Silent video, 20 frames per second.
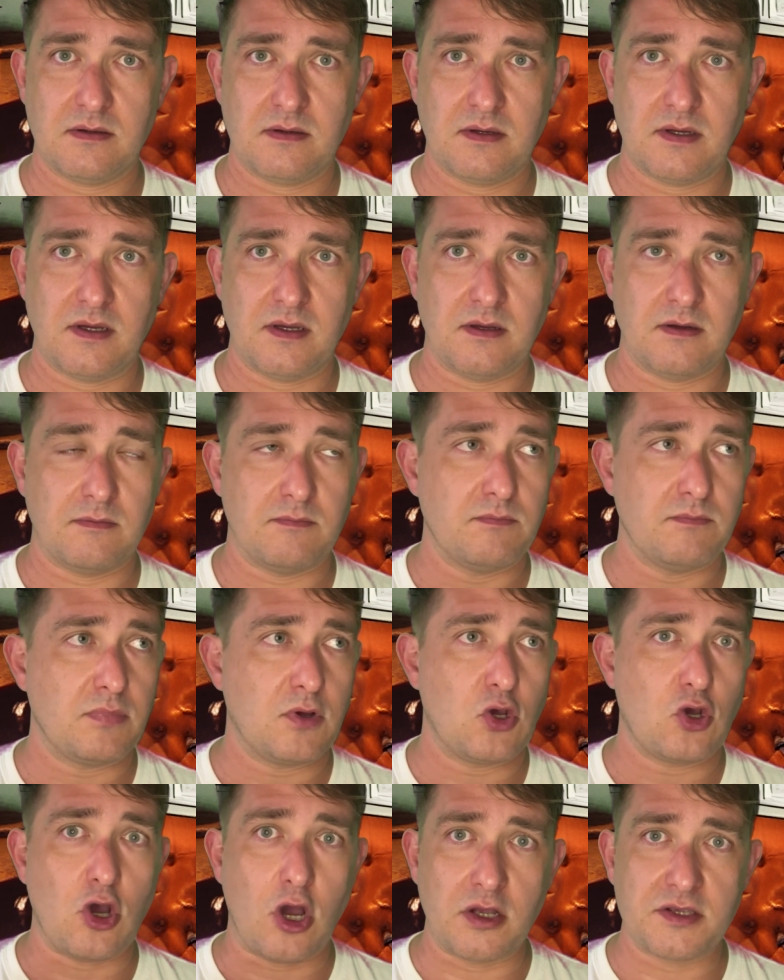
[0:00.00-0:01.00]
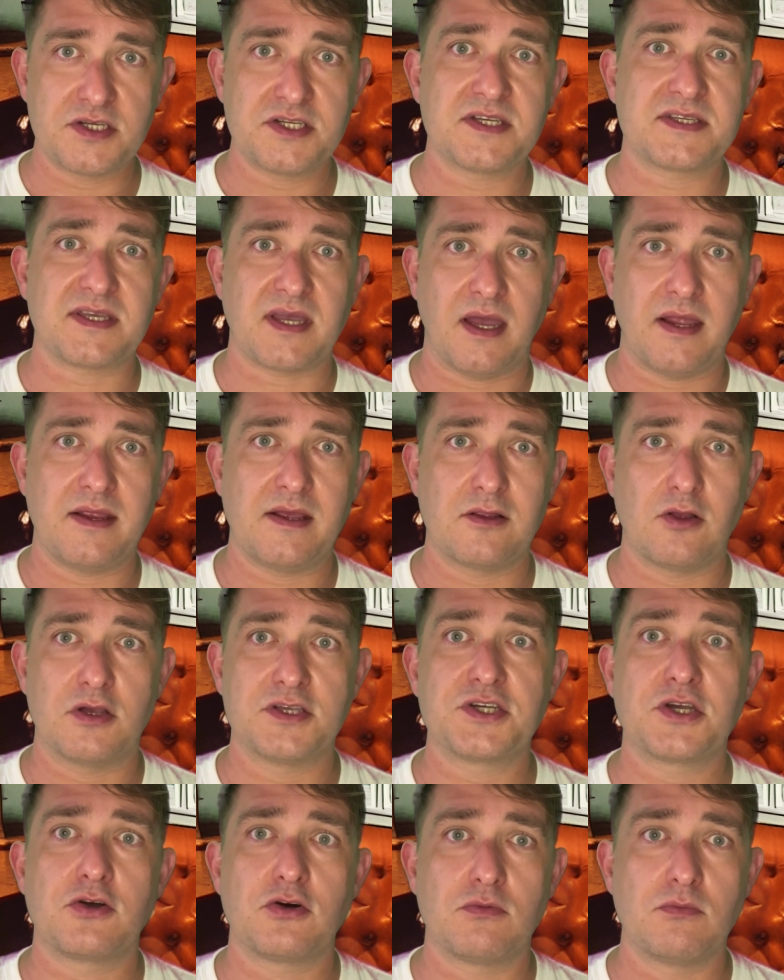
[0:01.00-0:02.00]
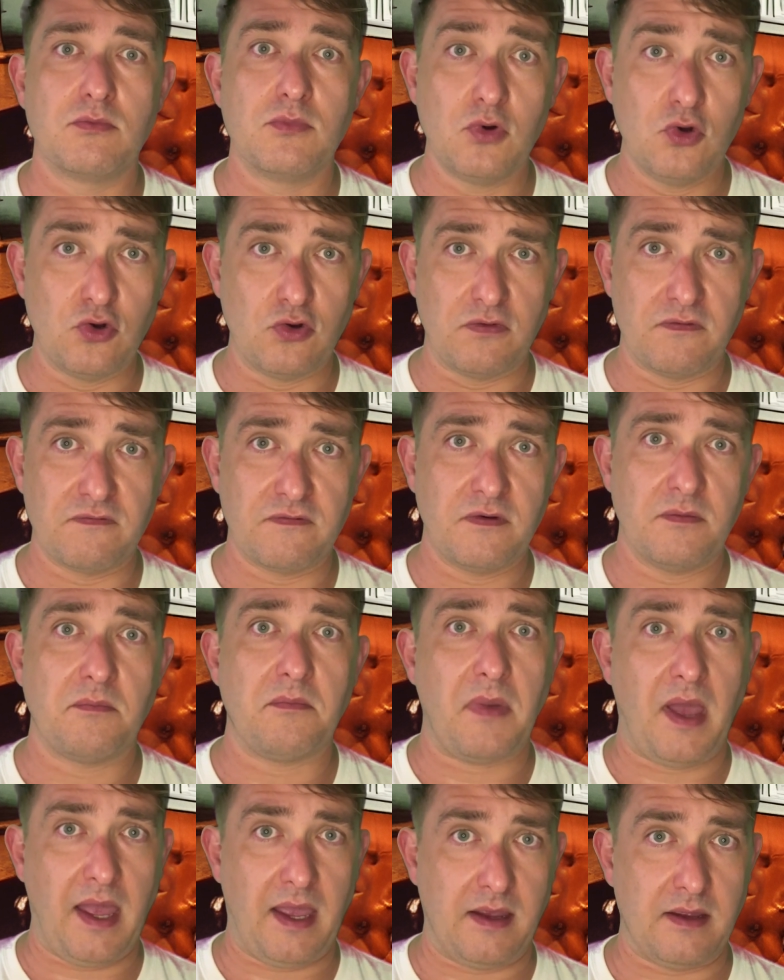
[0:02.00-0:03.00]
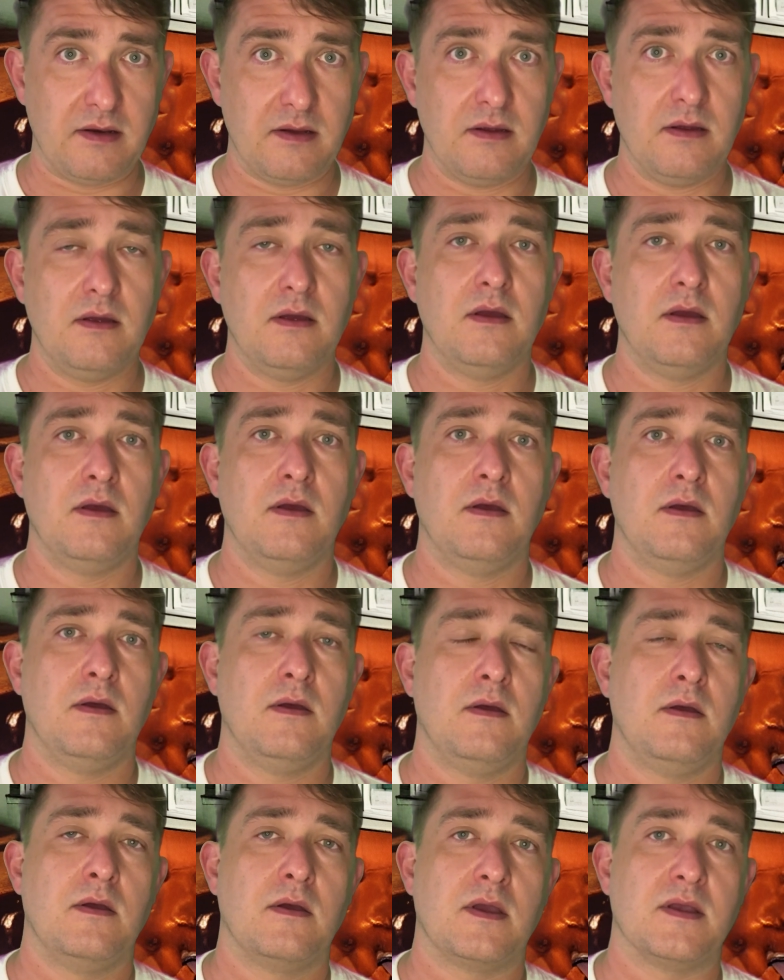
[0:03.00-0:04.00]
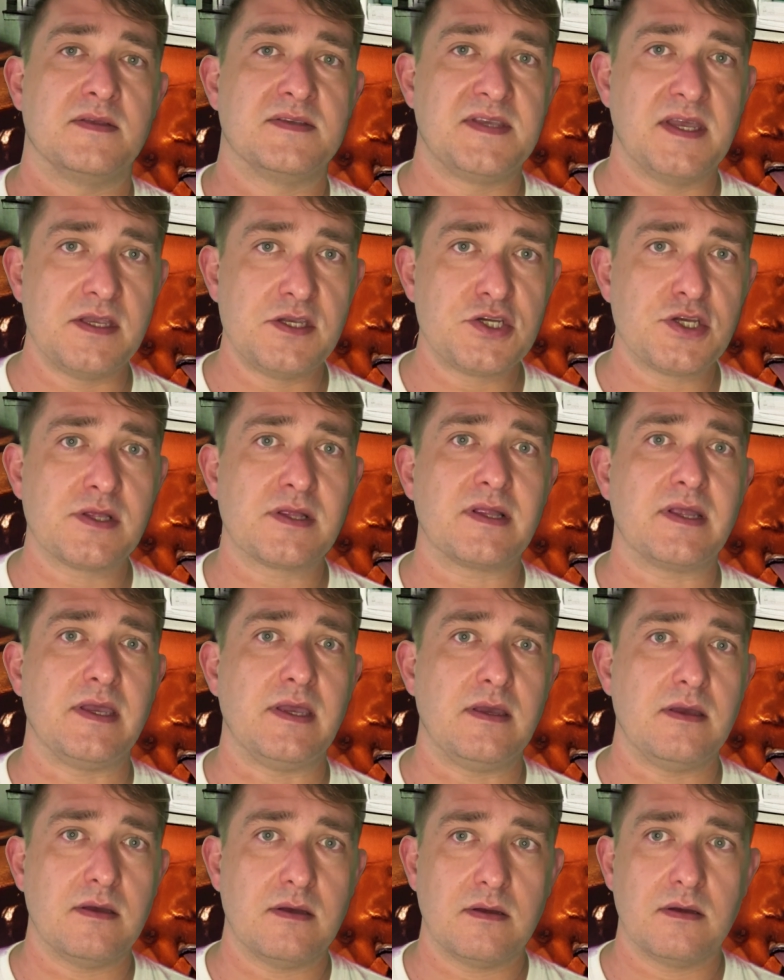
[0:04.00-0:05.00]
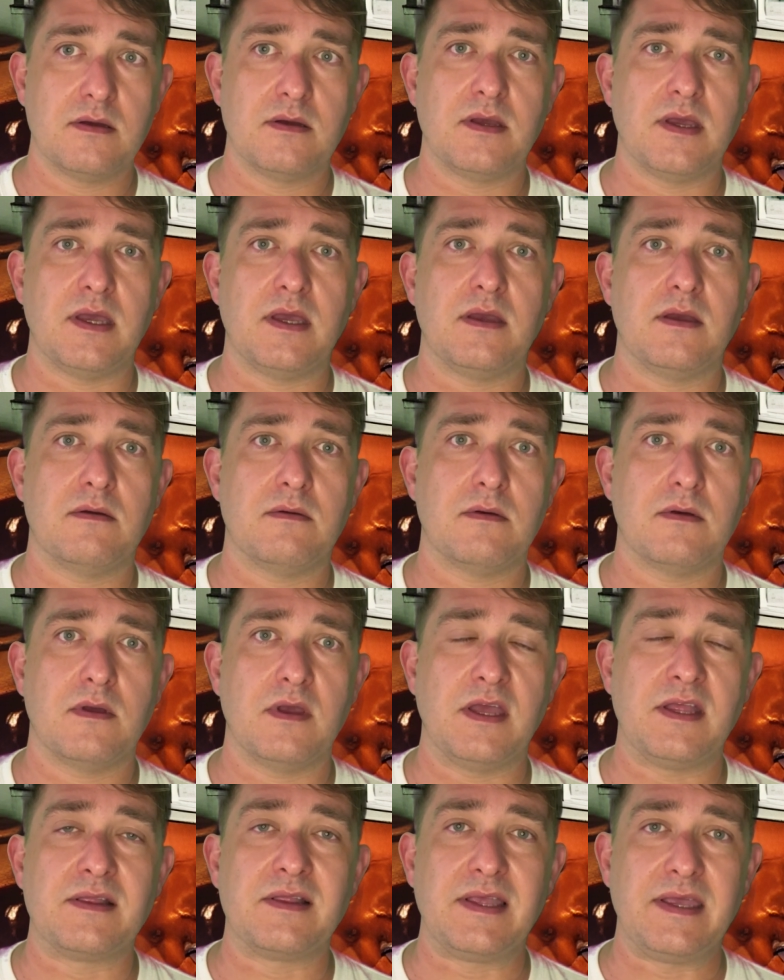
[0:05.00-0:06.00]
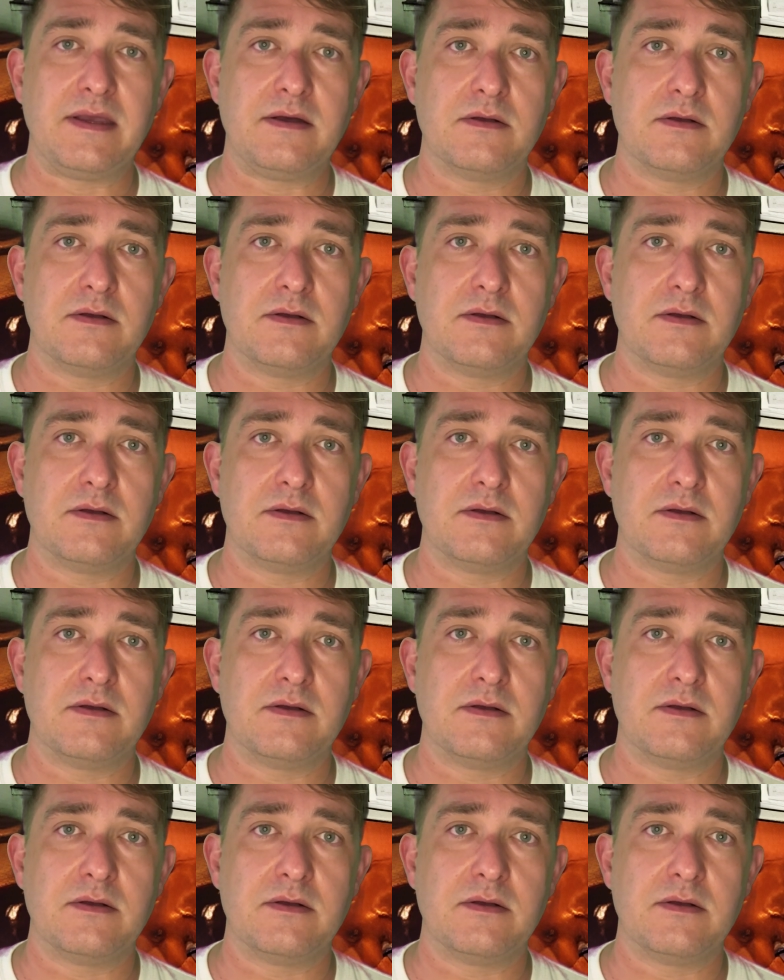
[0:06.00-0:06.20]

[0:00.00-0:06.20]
a conscious ideological move made contingently in legal